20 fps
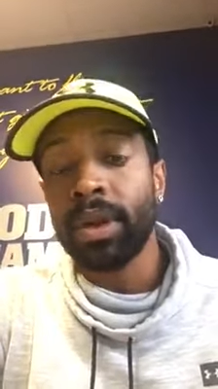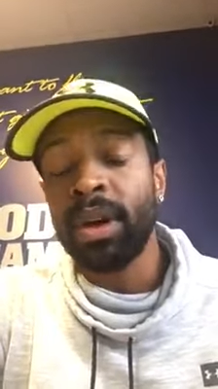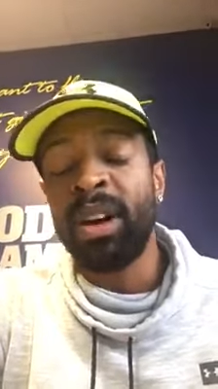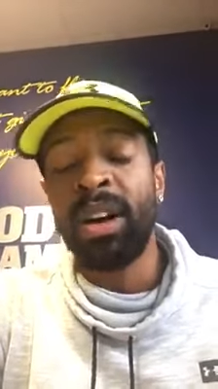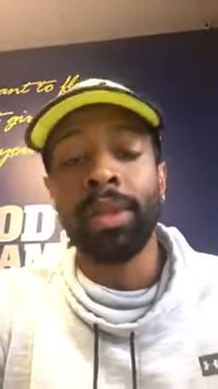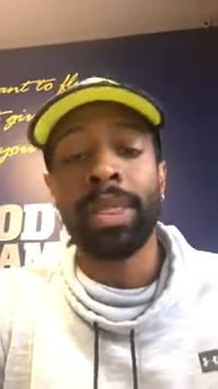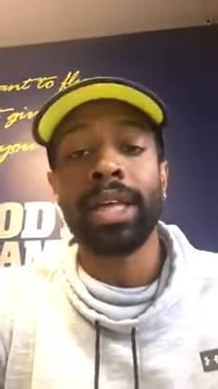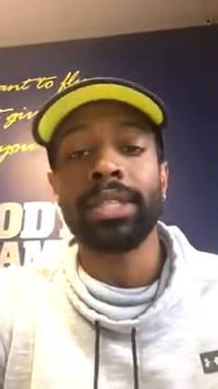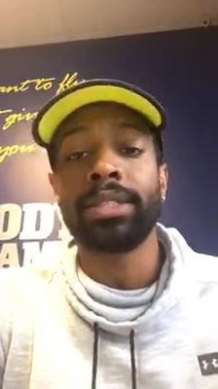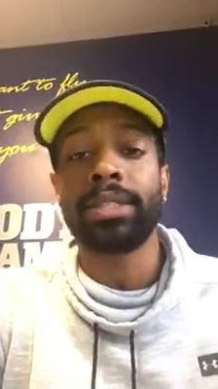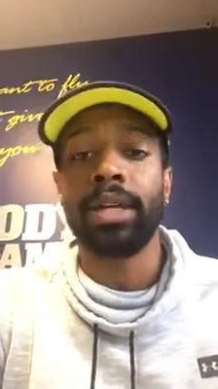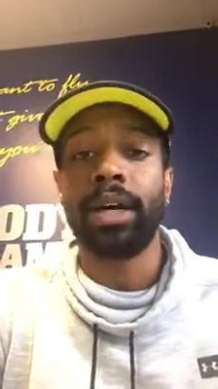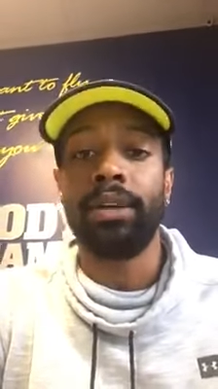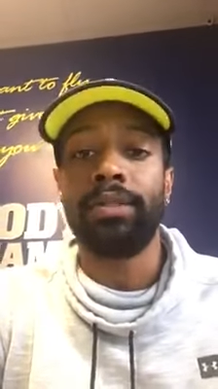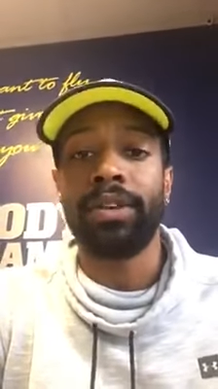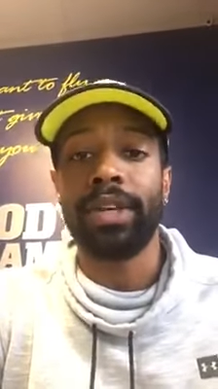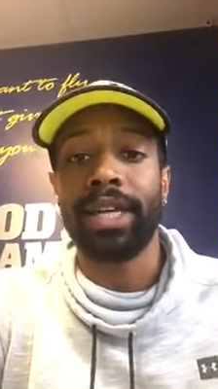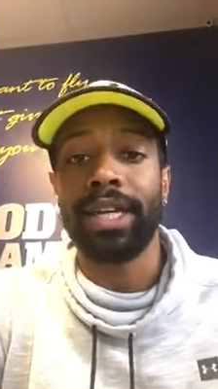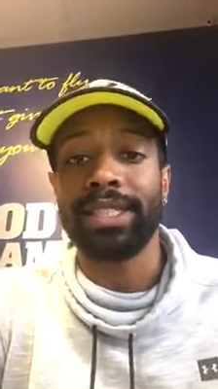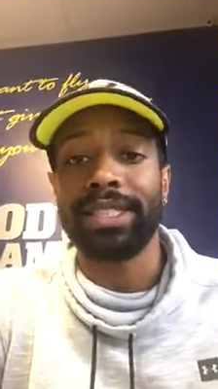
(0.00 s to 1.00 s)
that
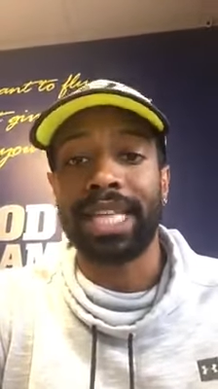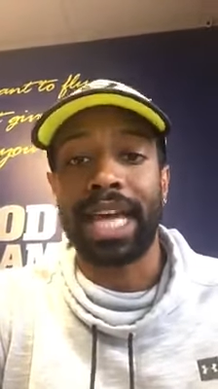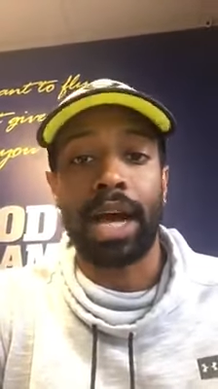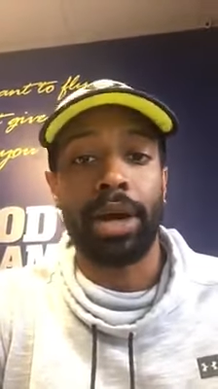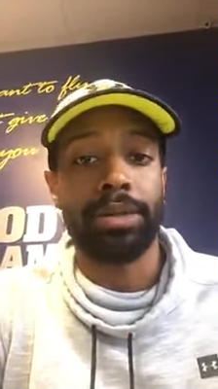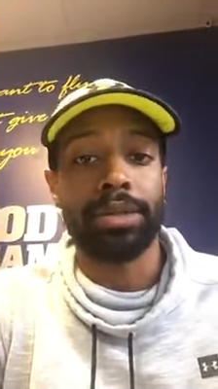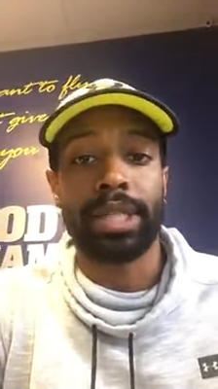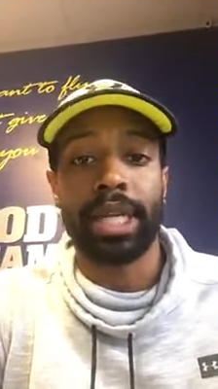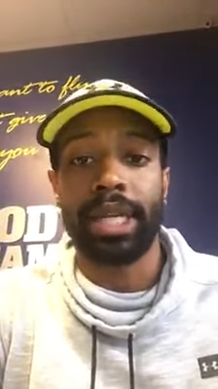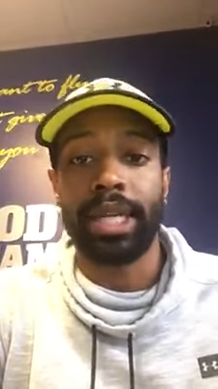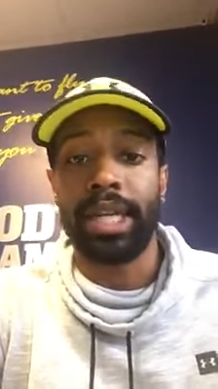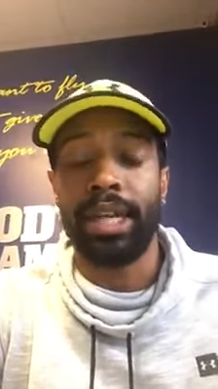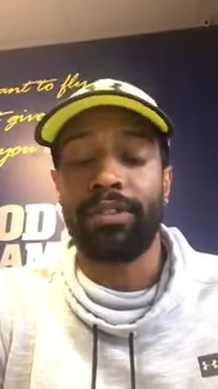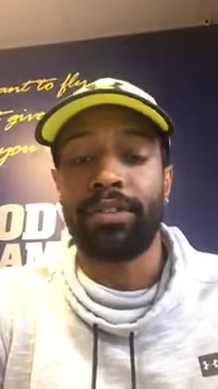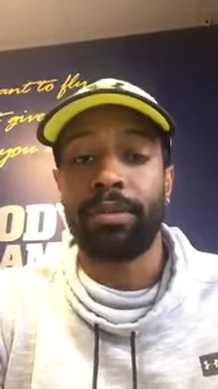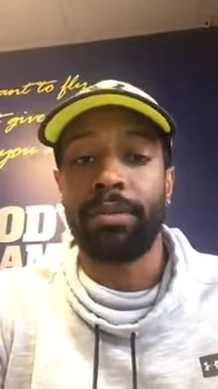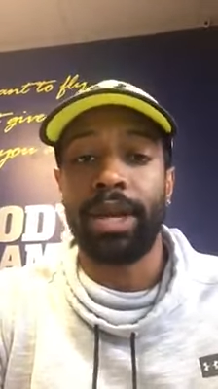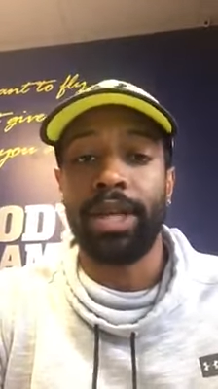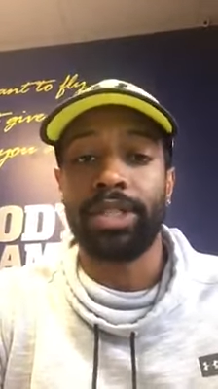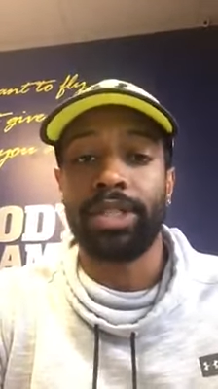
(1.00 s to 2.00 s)
stuff is outdated
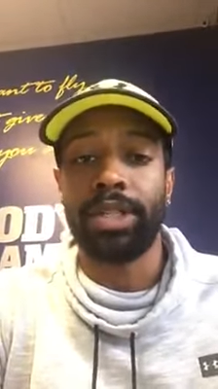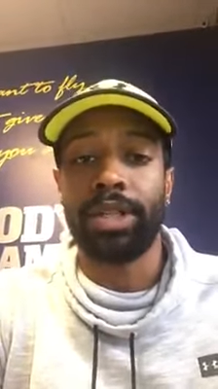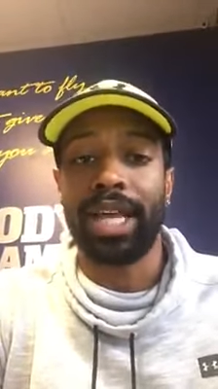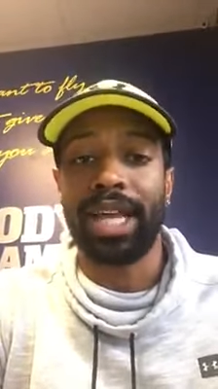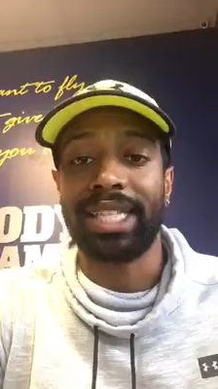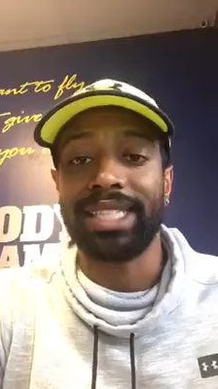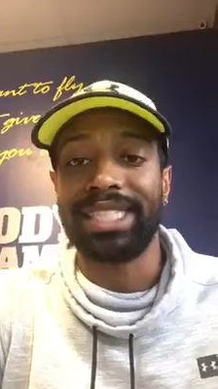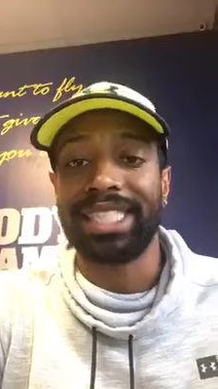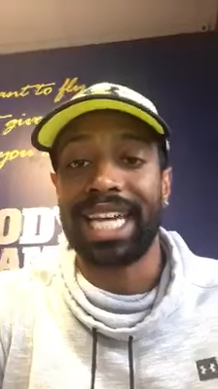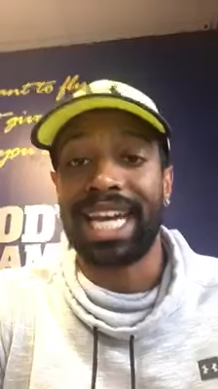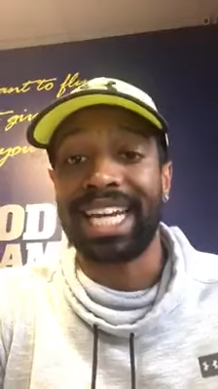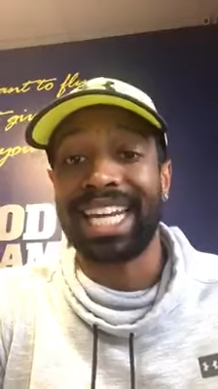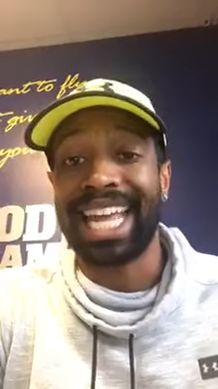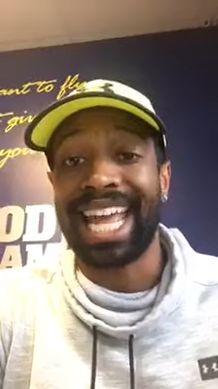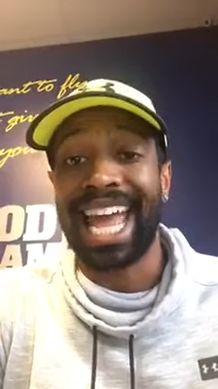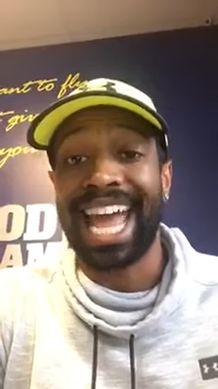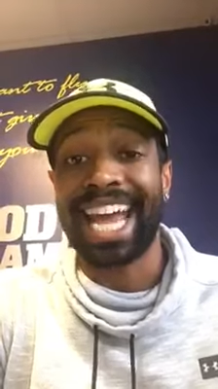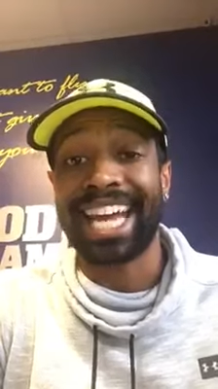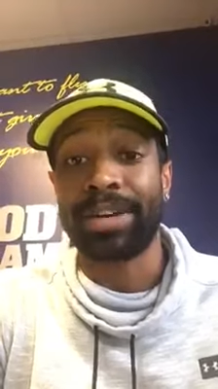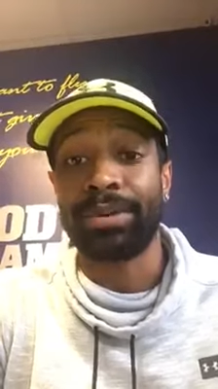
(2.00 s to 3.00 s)
information that is not
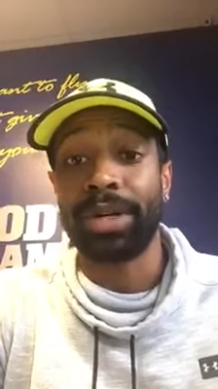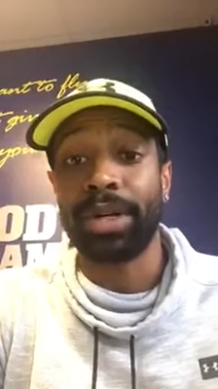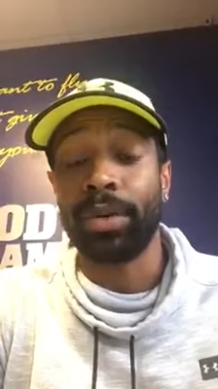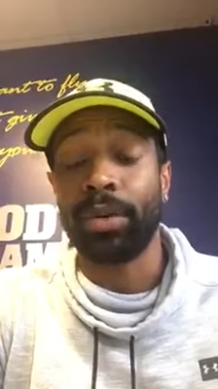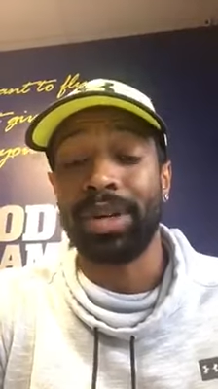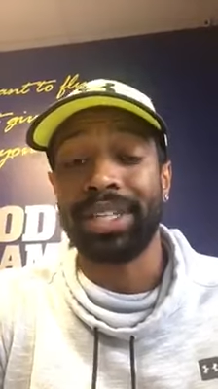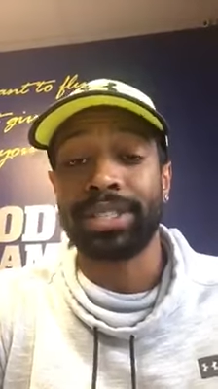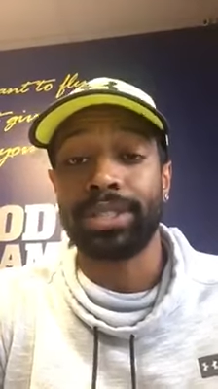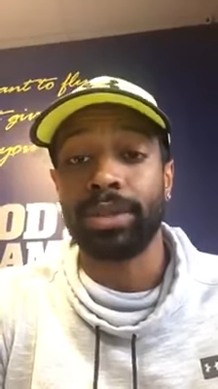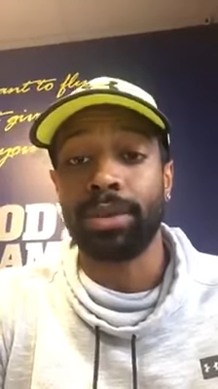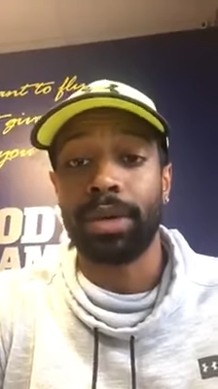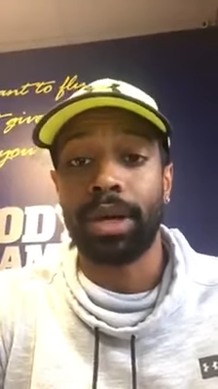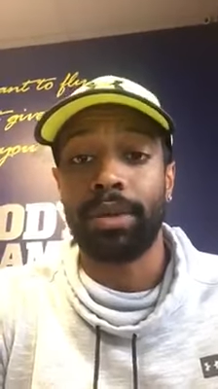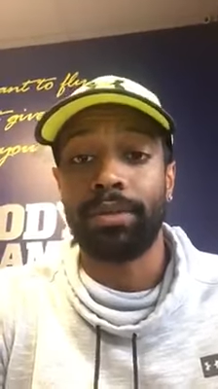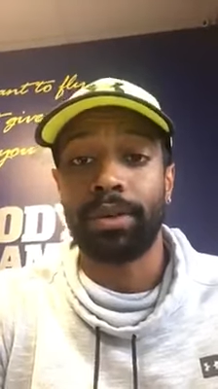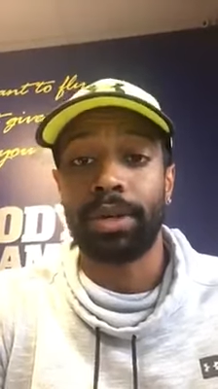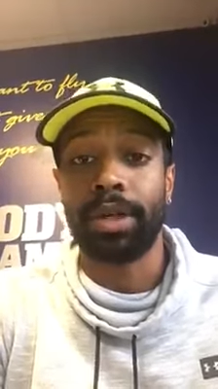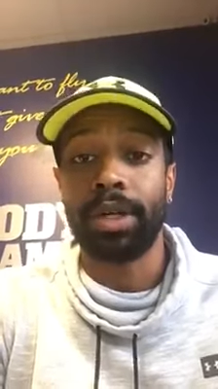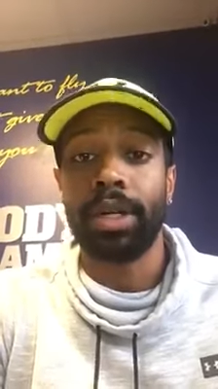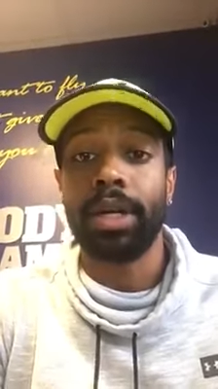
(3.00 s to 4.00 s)
accurate
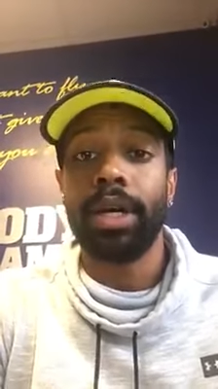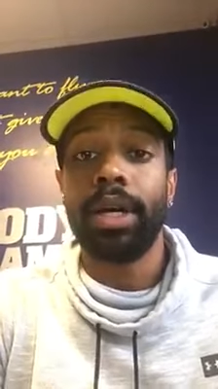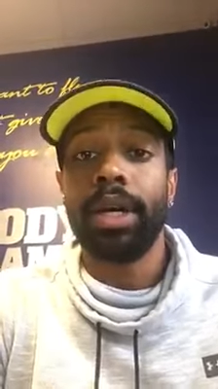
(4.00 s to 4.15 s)
whatsoever.